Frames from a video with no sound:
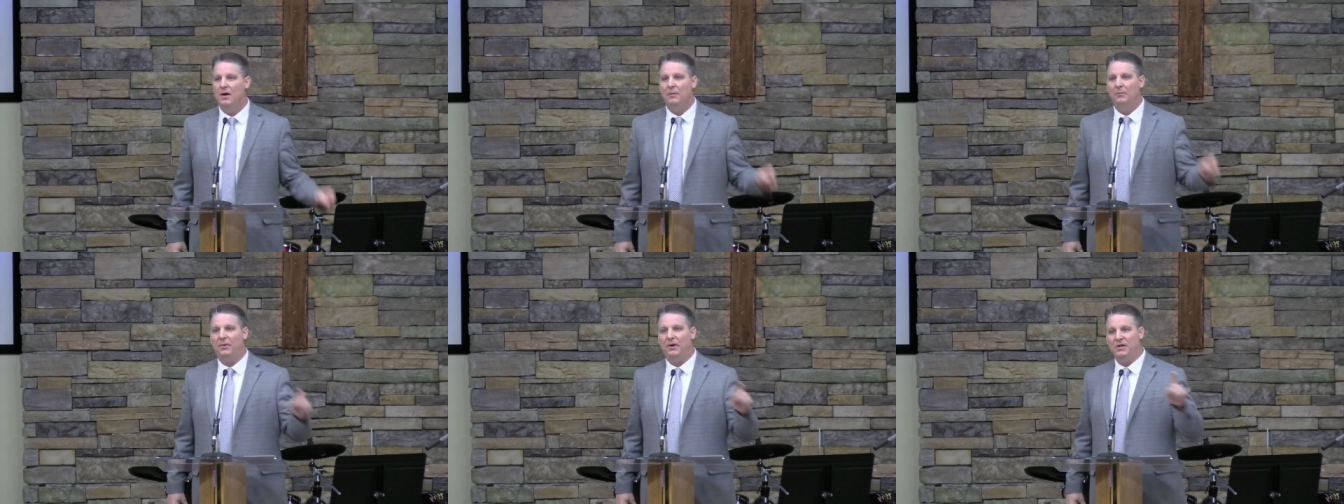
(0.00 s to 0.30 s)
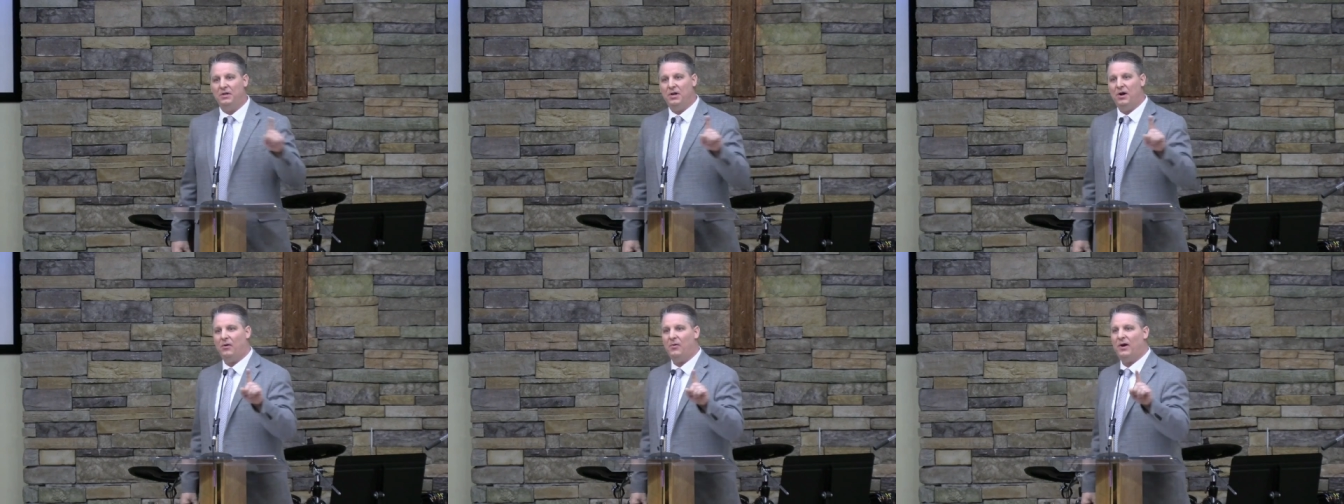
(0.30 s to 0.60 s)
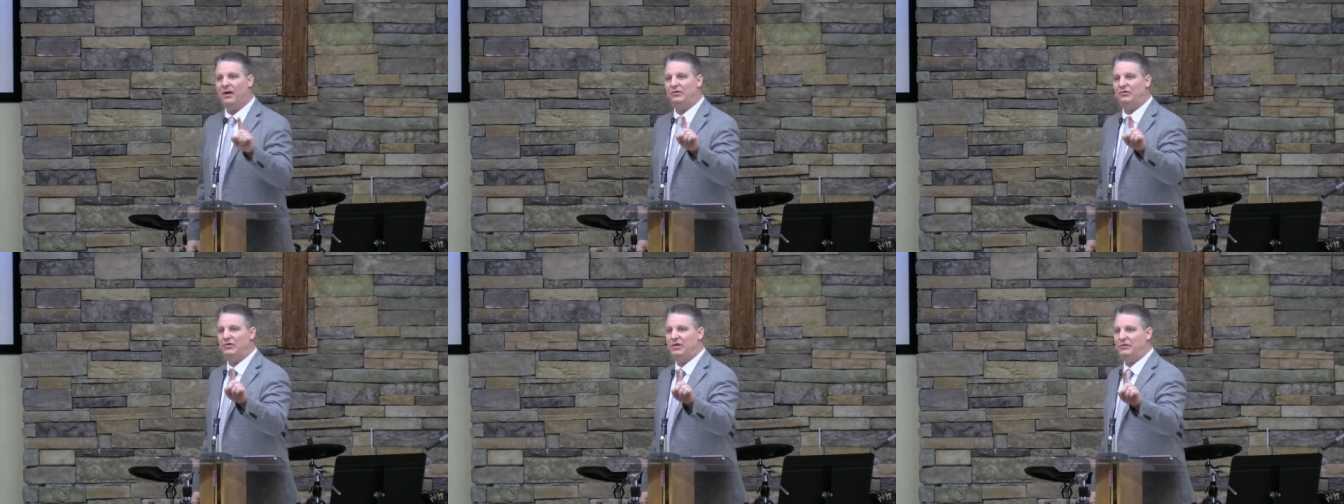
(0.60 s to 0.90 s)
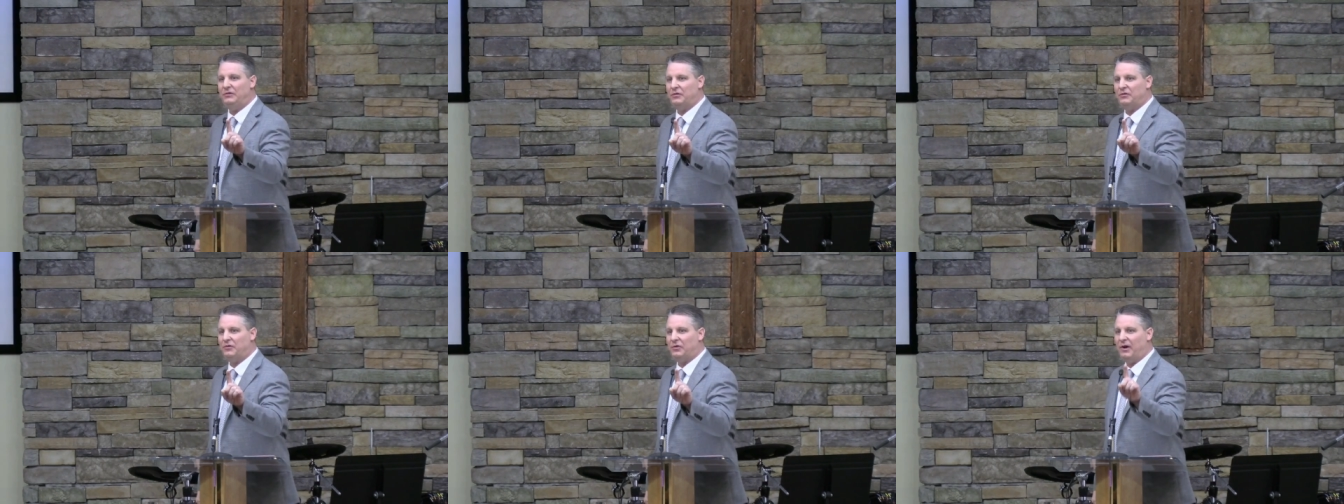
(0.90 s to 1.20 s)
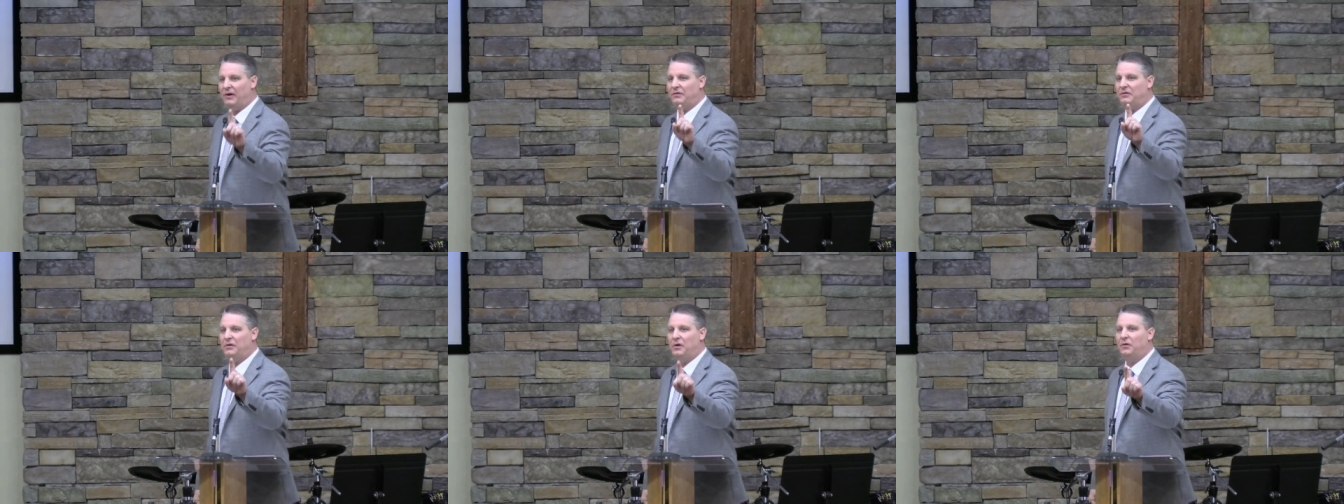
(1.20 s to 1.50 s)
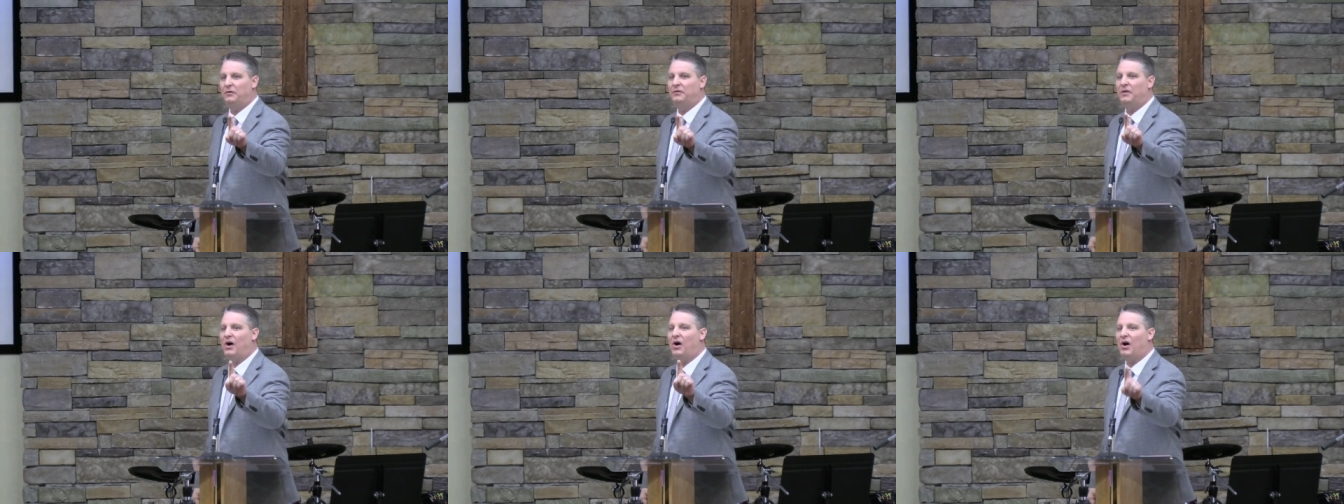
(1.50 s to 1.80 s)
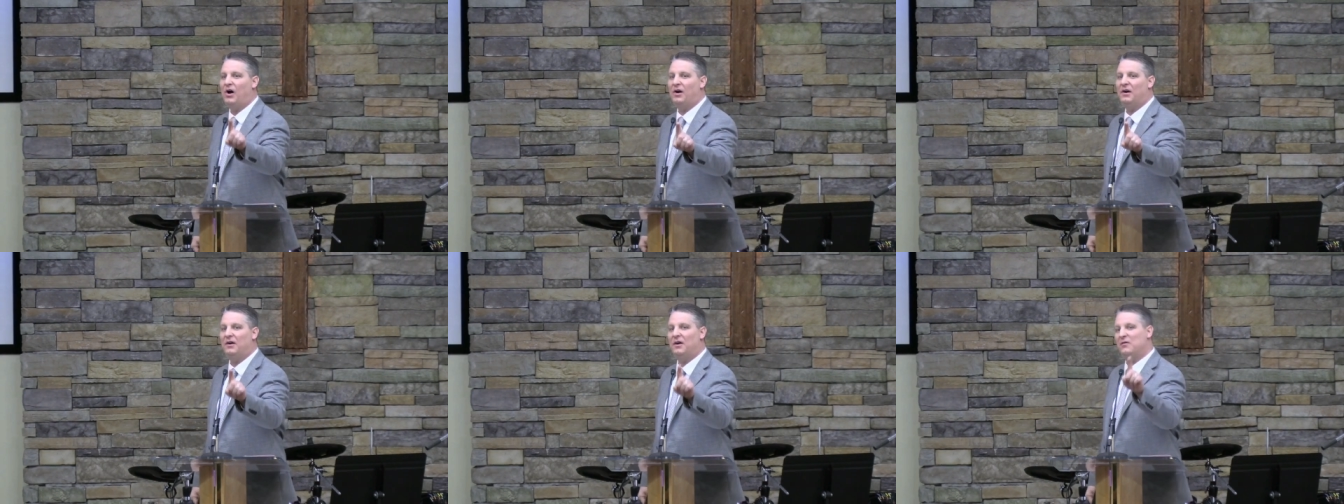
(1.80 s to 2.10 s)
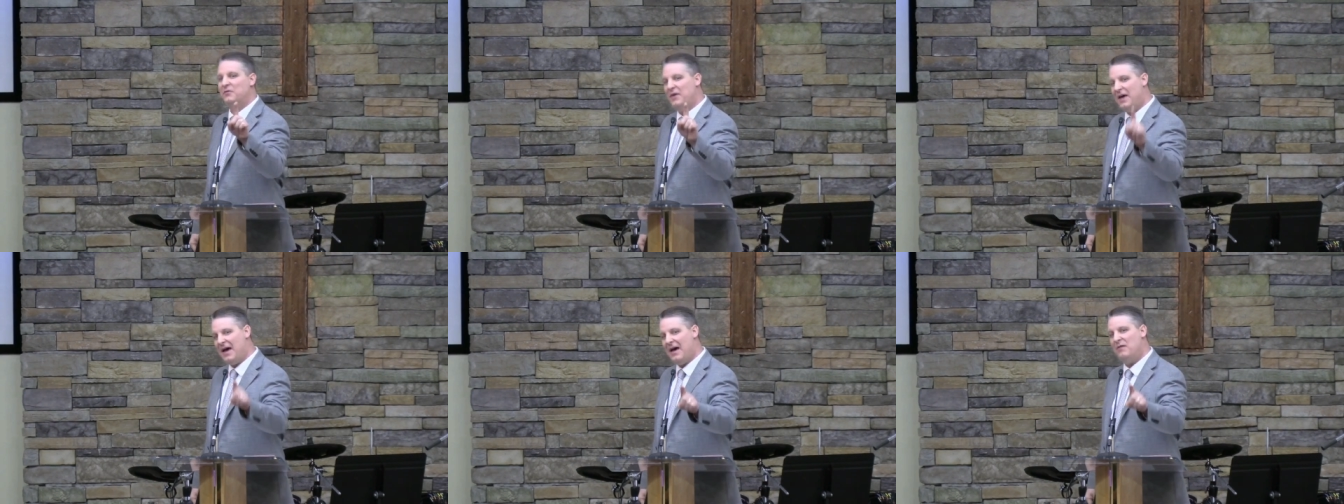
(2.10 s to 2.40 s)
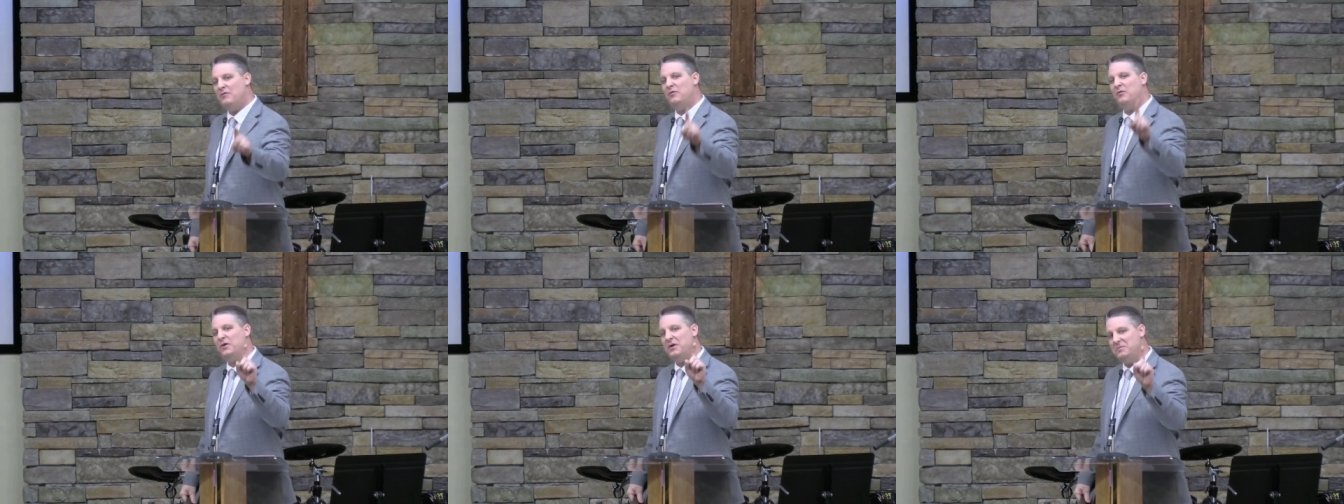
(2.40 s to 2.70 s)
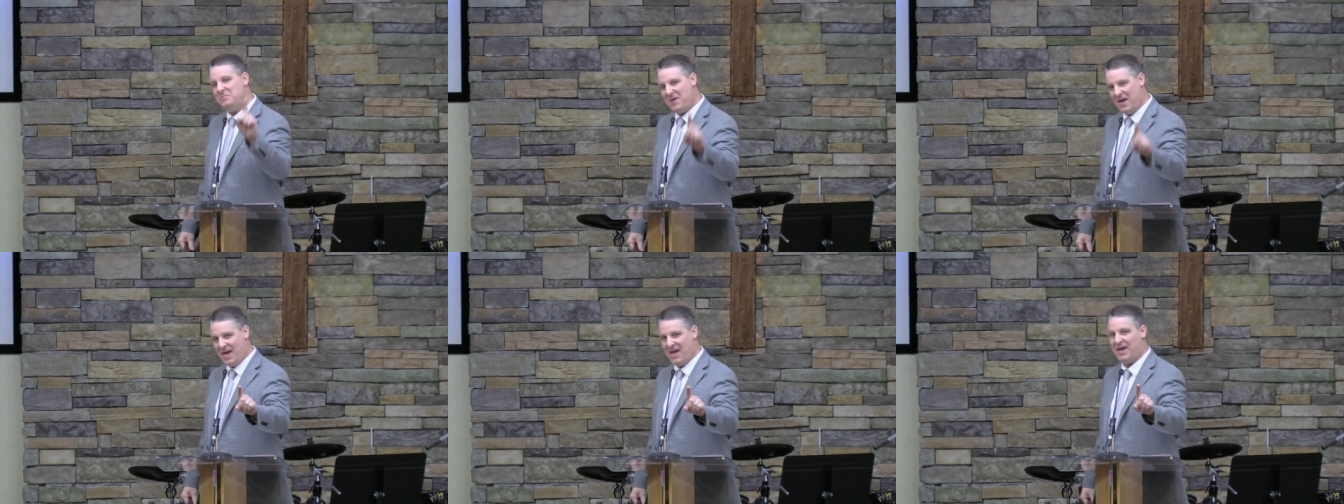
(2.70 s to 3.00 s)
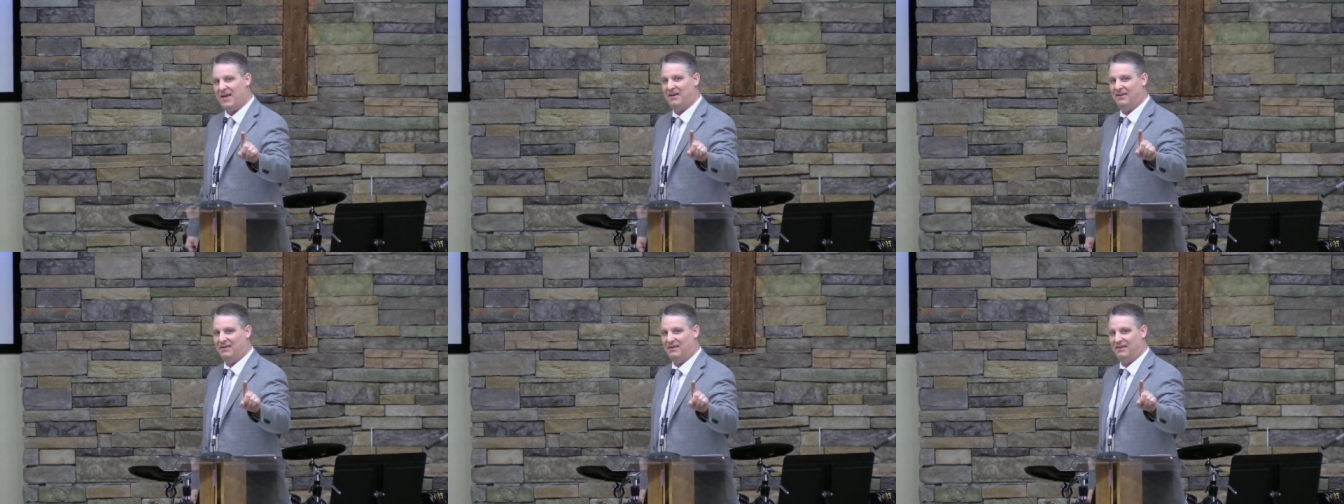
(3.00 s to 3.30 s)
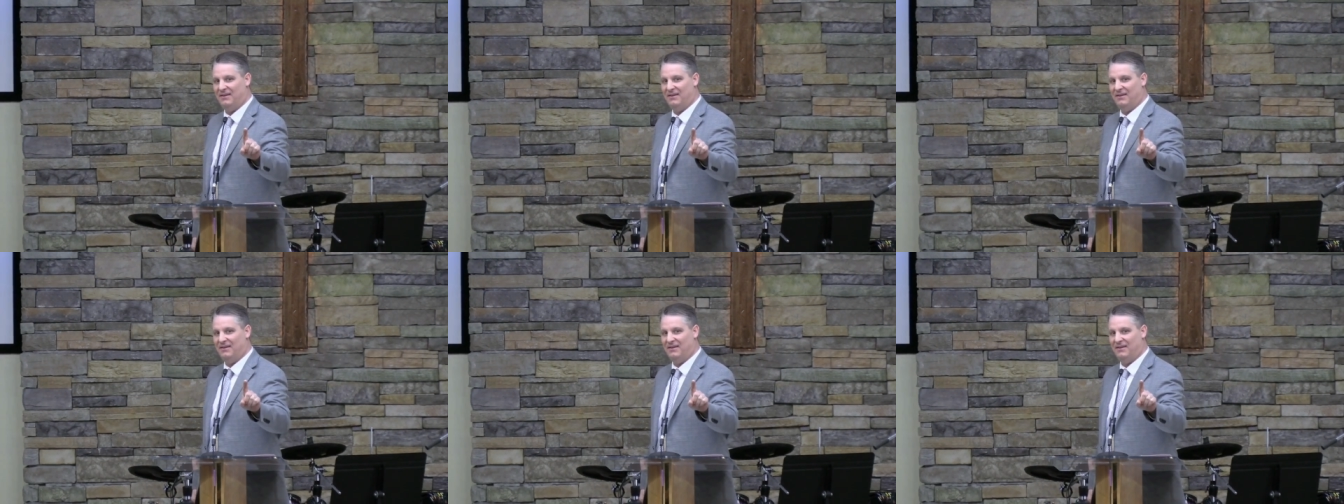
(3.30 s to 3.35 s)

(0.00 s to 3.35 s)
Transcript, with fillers: But you know what? Jesus Christ knows the heart of every man.